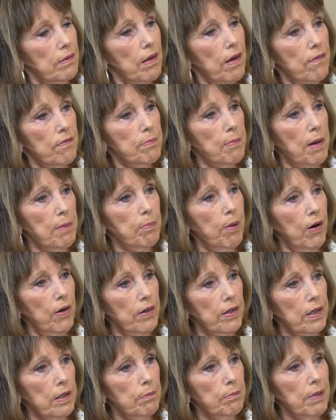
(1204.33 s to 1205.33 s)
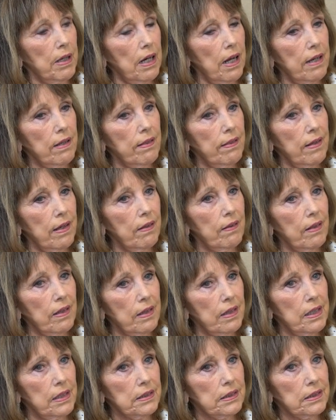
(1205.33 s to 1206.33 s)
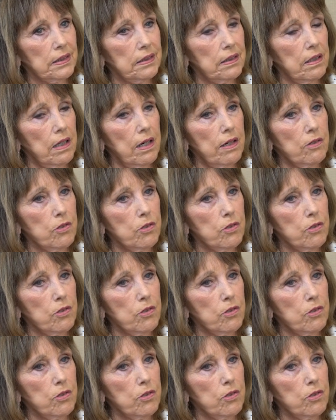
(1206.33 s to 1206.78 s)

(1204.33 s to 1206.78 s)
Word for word: of my party, but I think that this